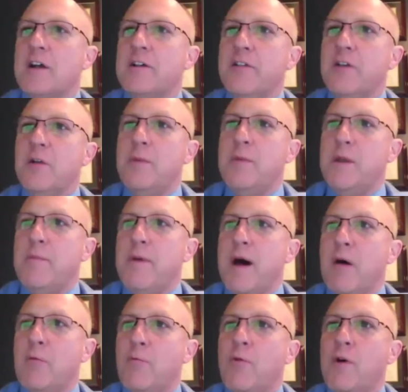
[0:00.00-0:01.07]
a little bit about
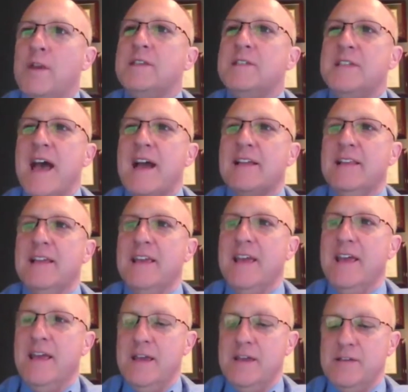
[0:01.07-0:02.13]
what exactly
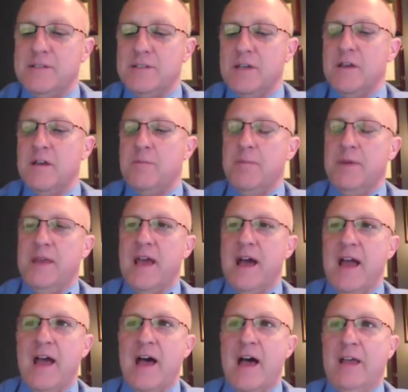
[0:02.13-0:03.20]
is
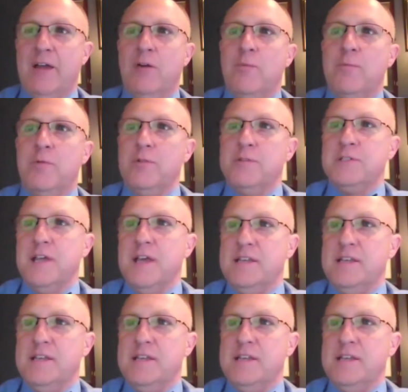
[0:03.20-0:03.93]
PII or person